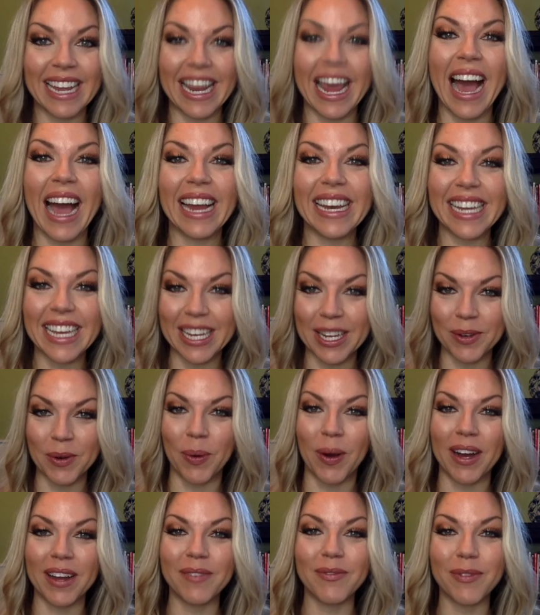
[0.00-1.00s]
and I needed
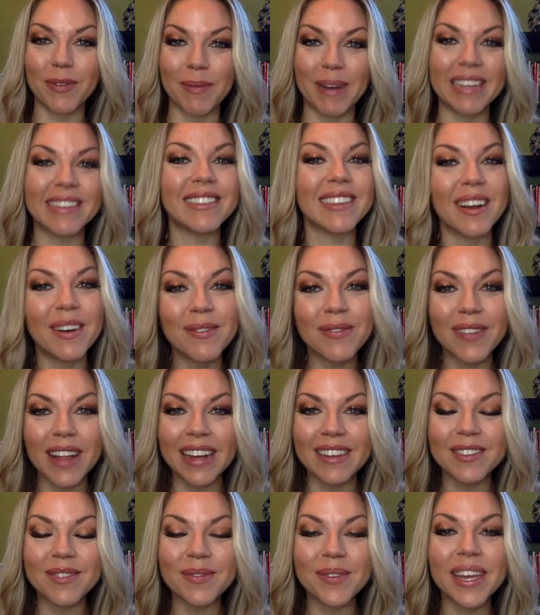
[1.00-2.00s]
one for myself
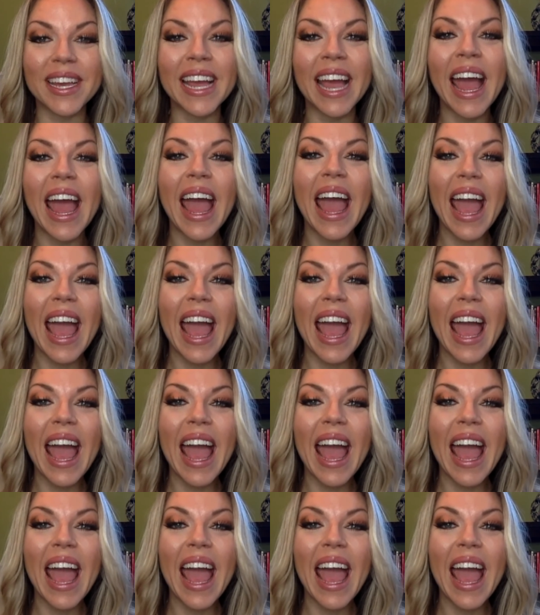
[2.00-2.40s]
last week.